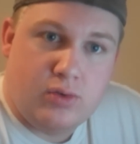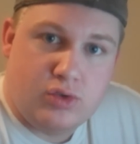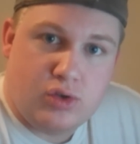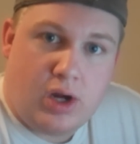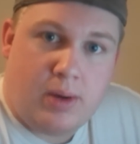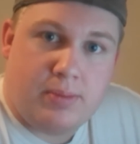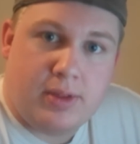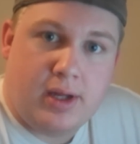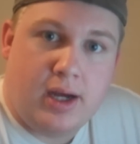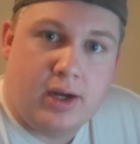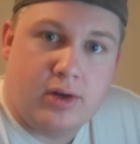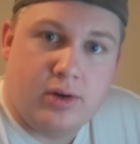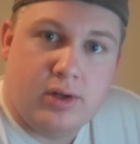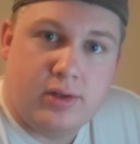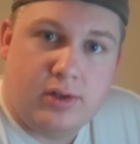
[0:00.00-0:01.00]
drop the
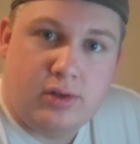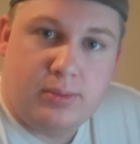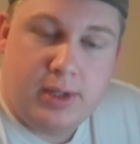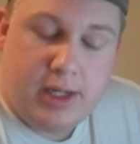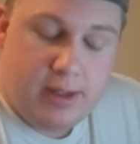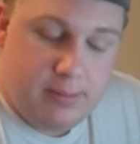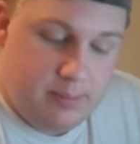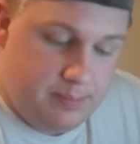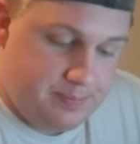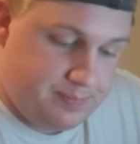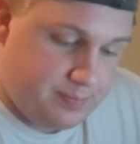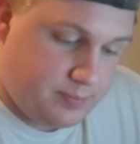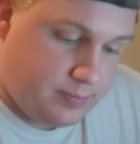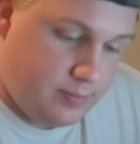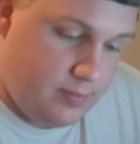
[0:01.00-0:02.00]
hunger a little bit.
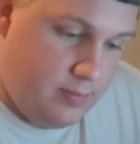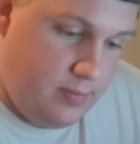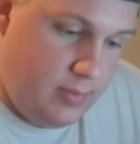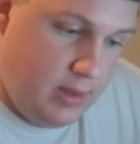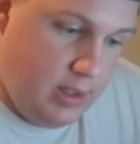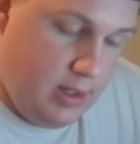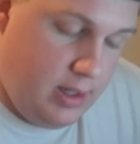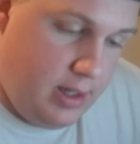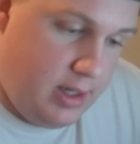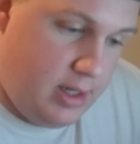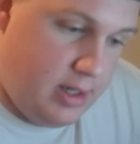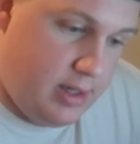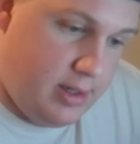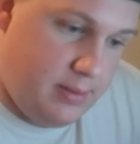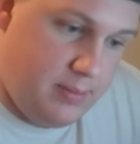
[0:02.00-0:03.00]

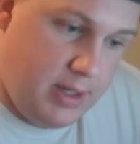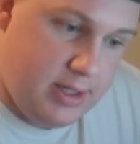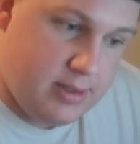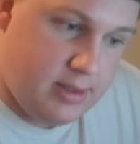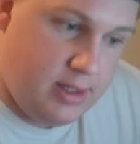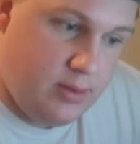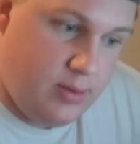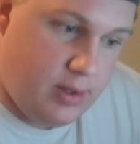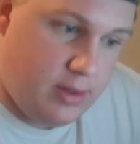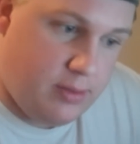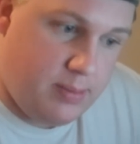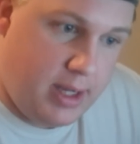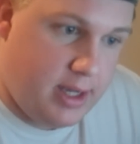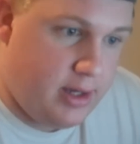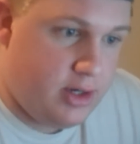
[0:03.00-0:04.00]
And basically
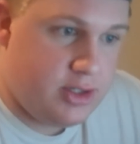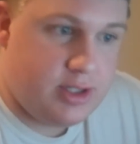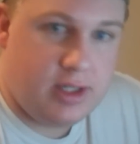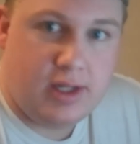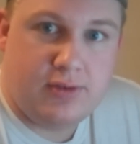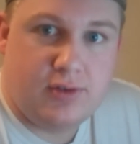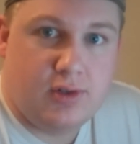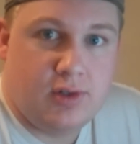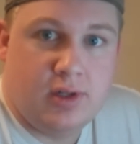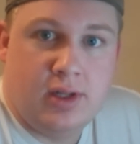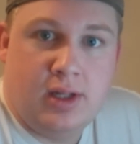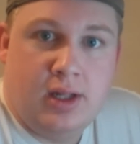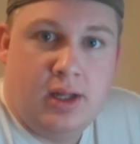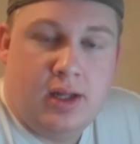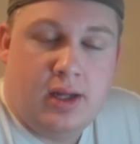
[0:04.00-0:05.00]
with my energy level,
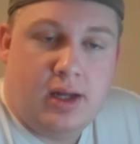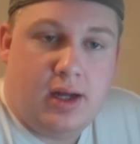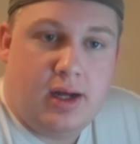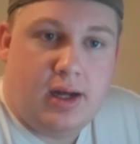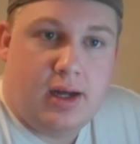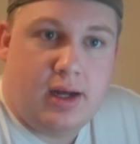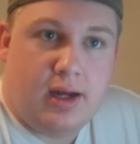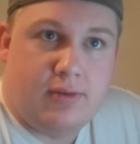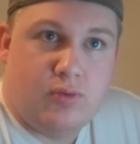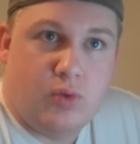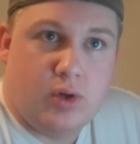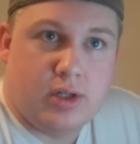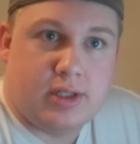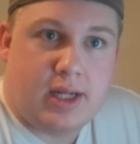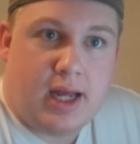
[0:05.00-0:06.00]
I've
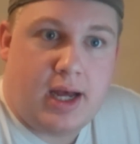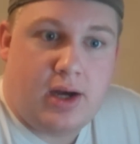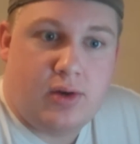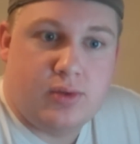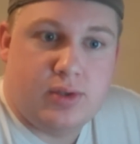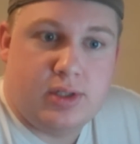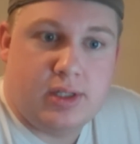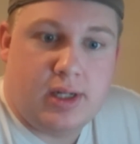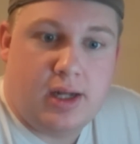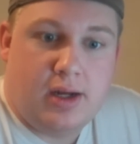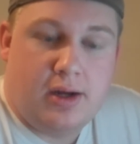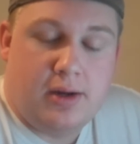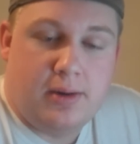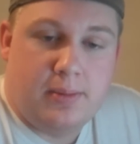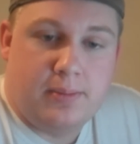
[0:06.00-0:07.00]
worked out
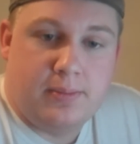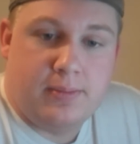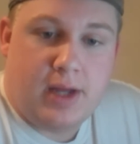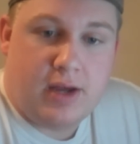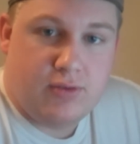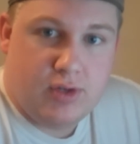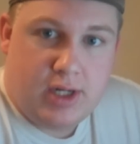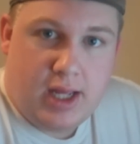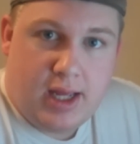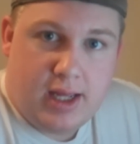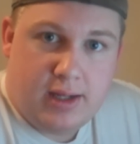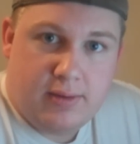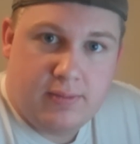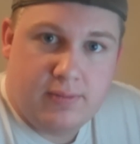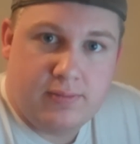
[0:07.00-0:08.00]
every
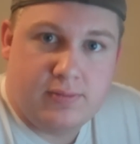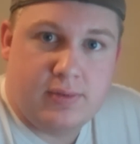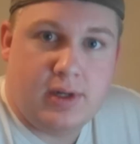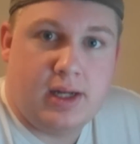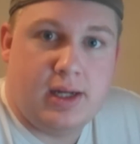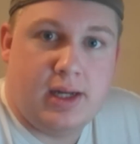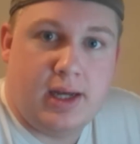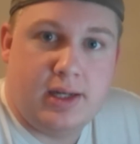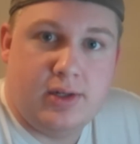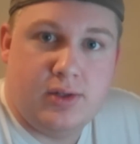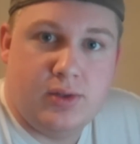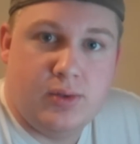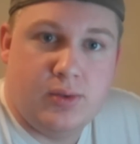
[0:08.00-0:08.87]
day. I